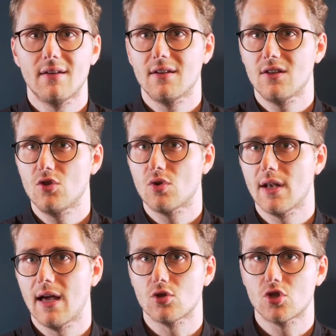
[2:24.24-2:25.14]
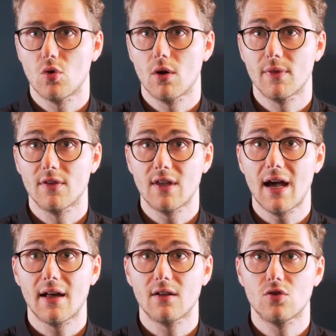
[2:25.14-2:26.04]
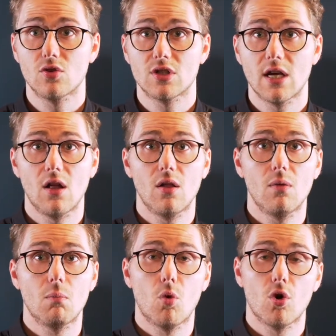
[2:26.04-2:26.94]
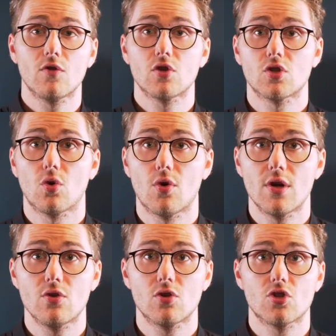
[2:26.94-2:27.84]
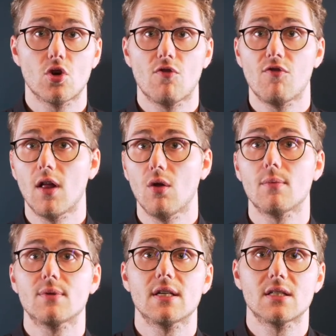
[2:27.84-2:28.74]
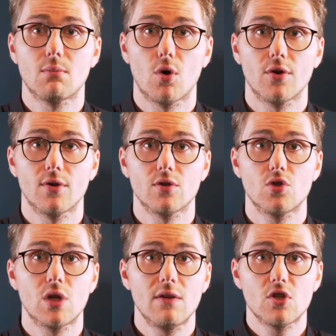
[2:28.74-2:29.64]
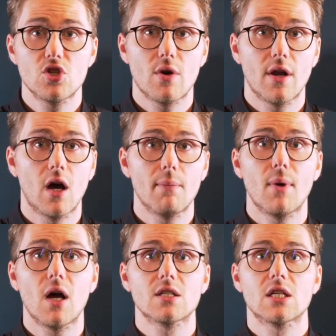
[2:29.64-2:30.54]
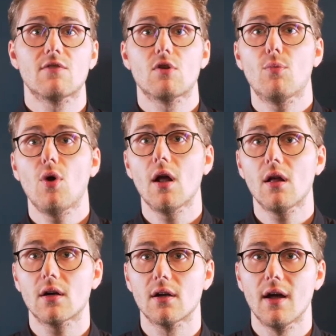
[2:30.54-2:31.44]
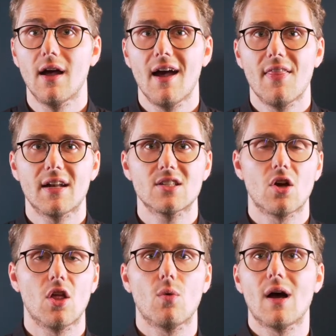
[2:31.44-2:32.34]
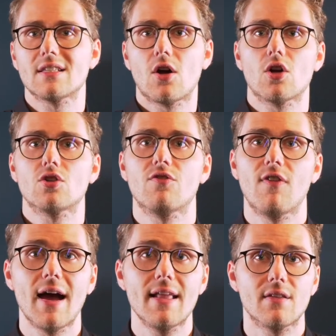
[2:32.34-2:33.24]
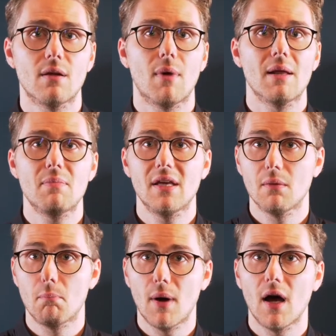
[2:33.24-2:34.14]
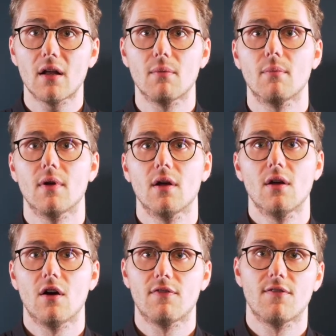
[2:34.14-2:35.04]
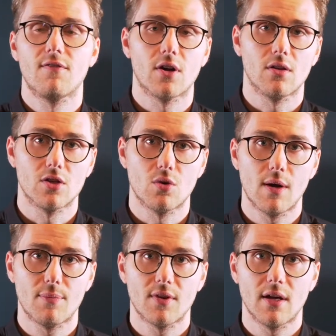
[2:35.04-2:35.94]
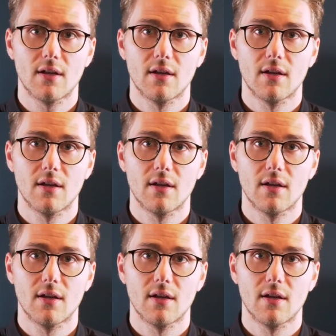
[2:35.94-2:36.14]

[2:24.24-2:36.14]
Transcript: You can now show him in this ad. You could tell more of your story. You could show follow-up testimonials. You could even show an unboxing of your product that is otherwise hard to find or that might be in the bottom of the funnel on your website.